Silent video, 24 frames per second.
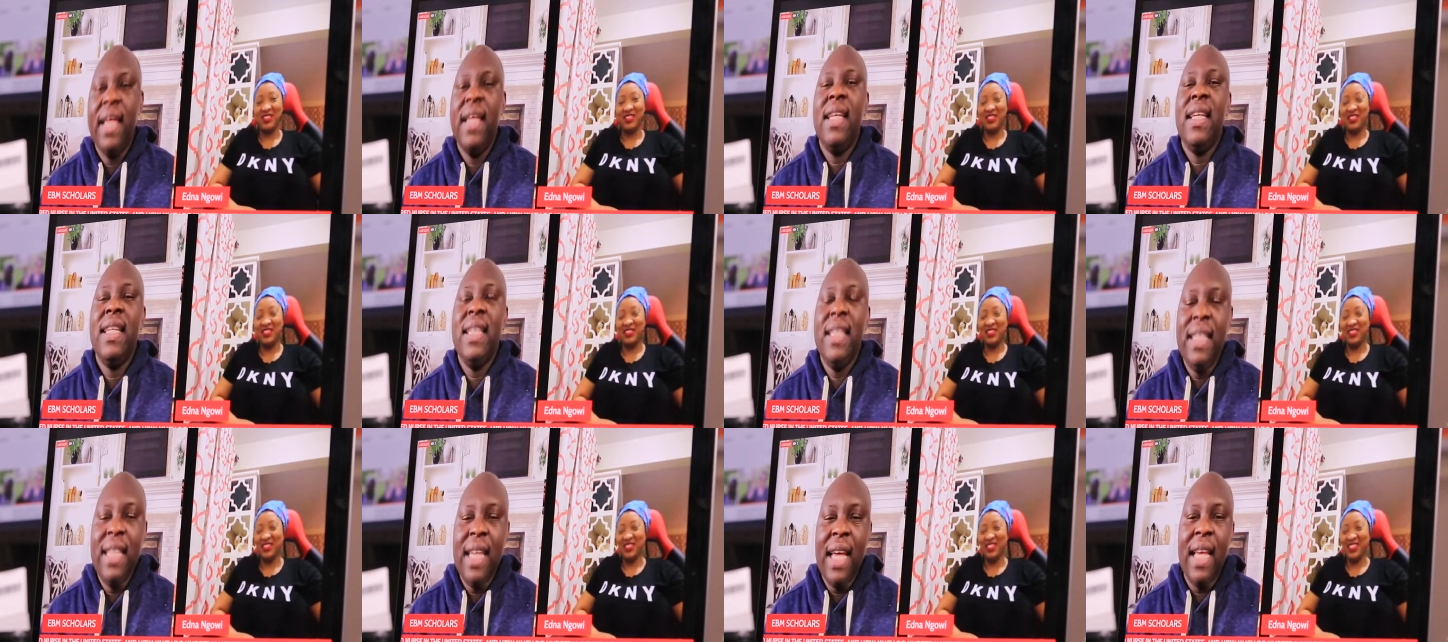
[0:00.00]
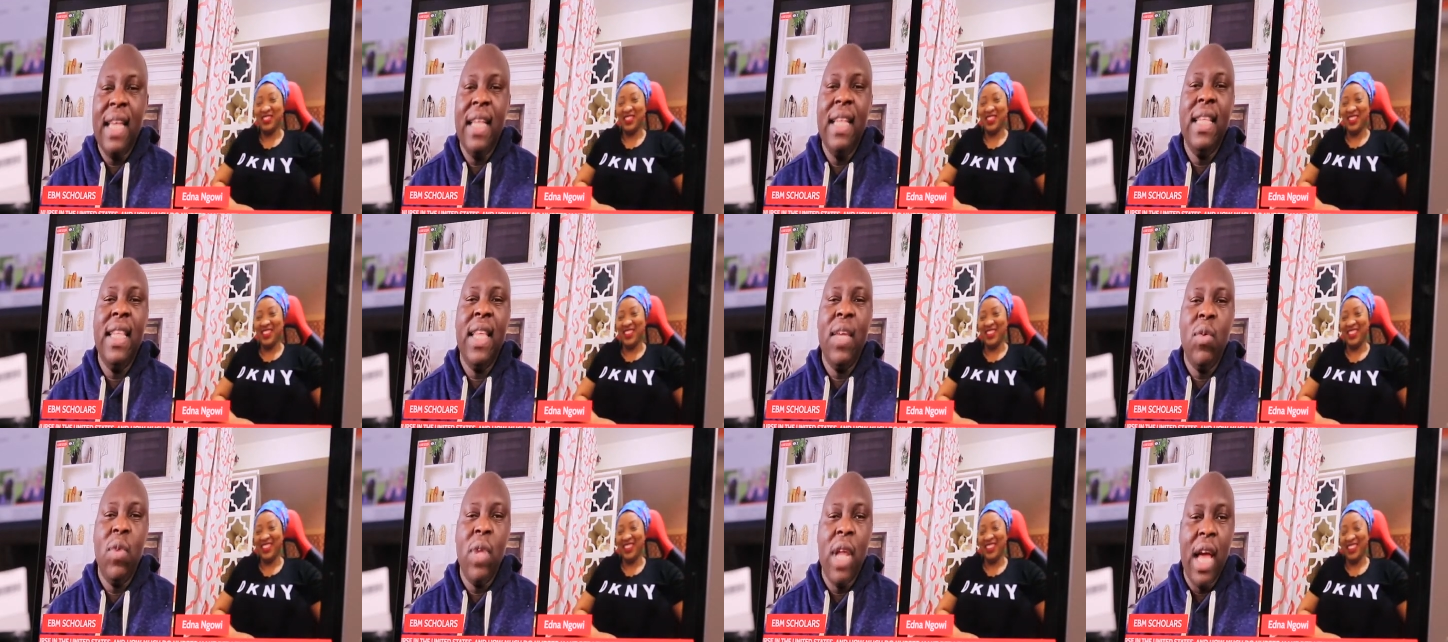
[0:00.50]
Speaker 1: here in
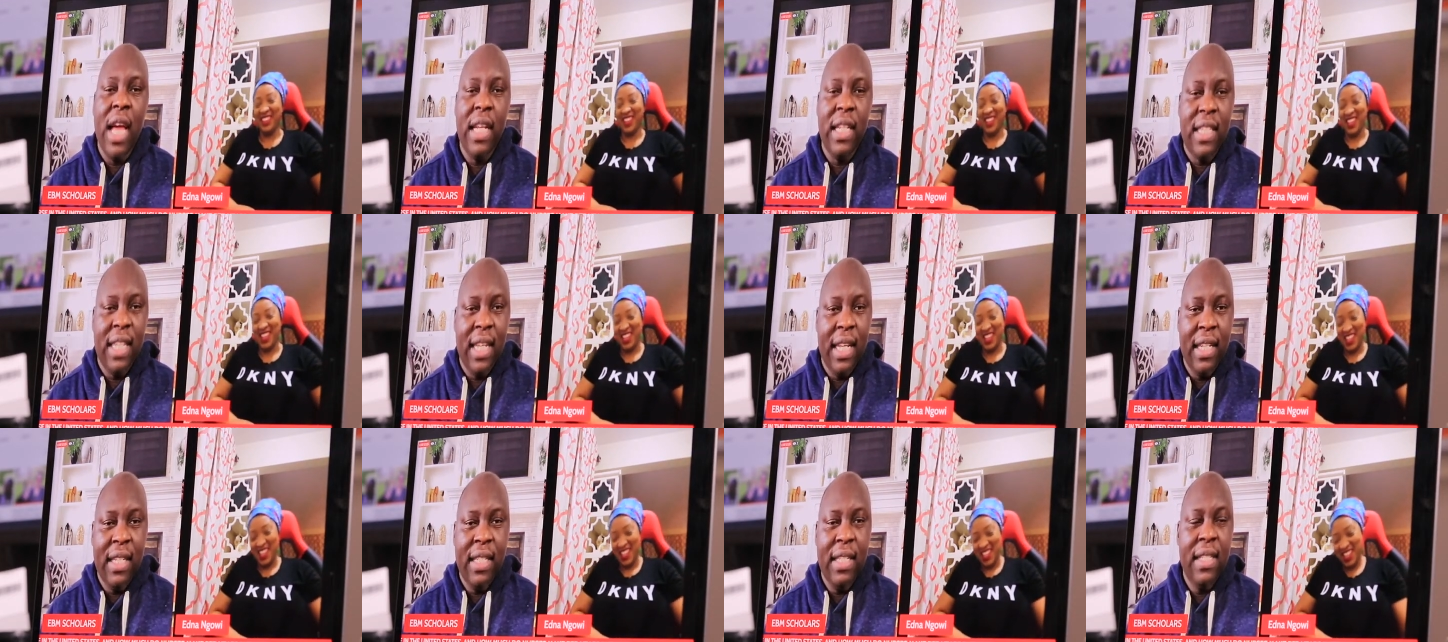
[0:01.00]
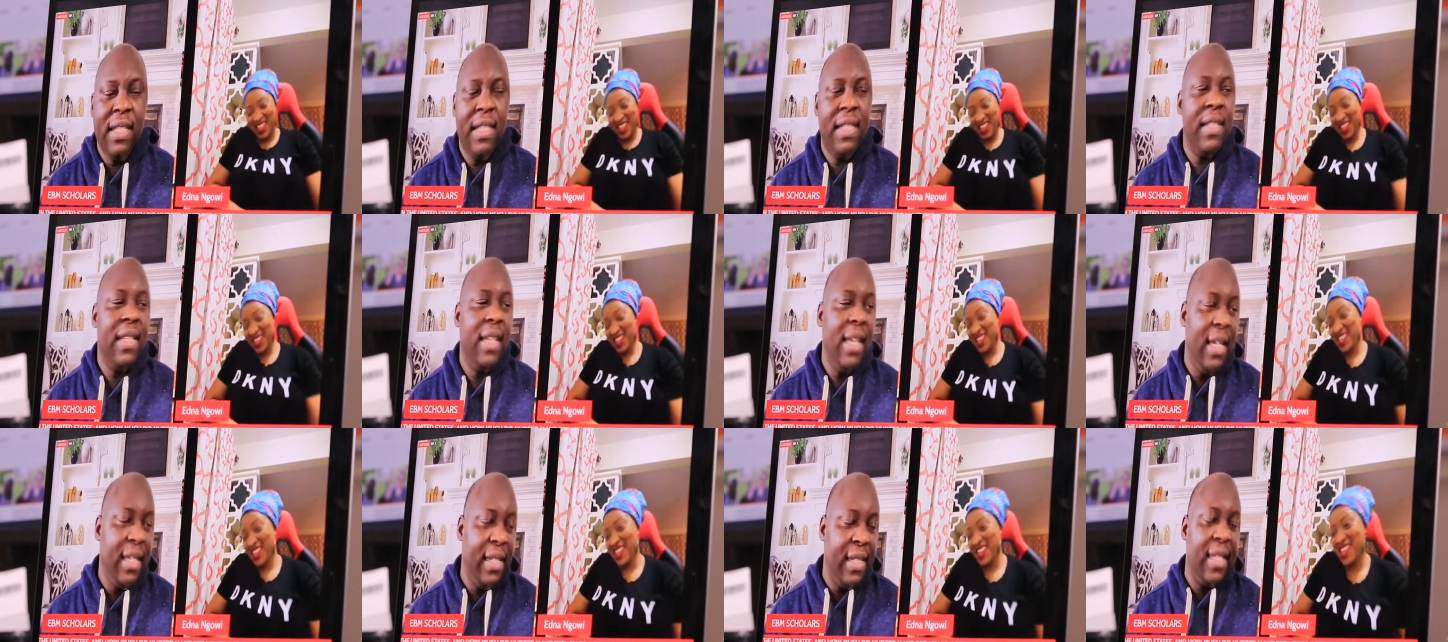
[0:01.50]
the United
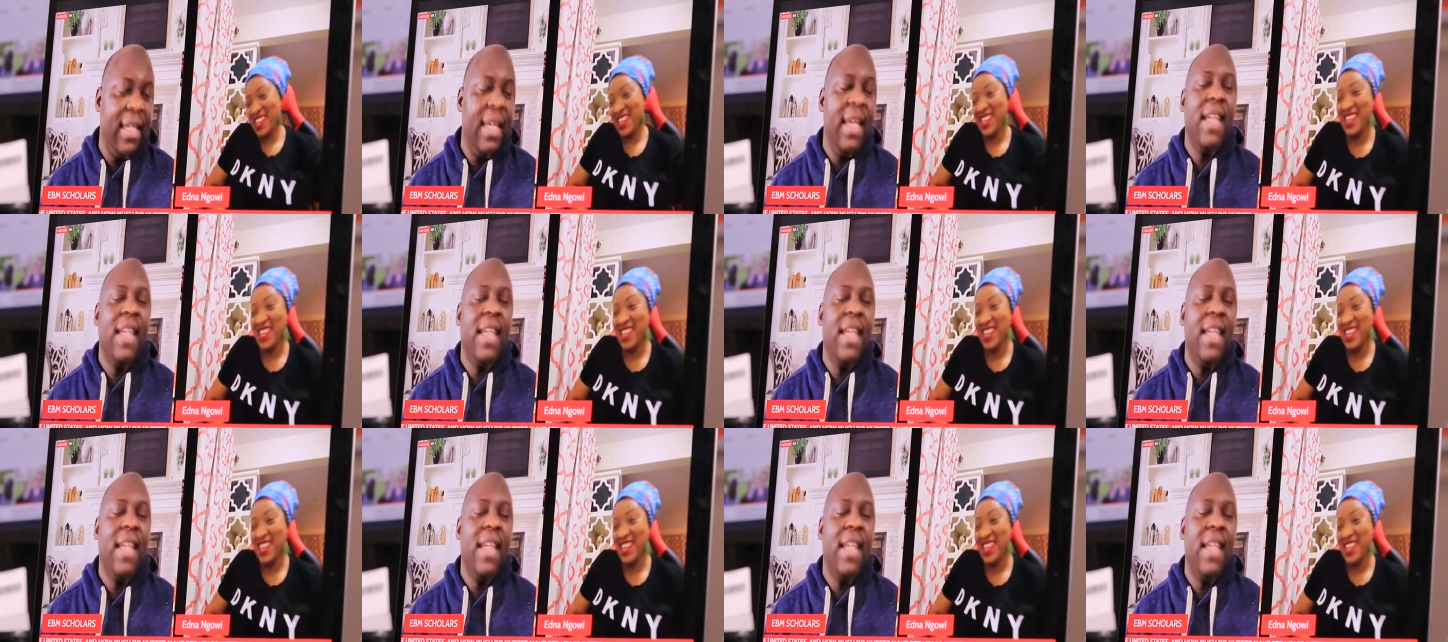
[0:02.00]
States,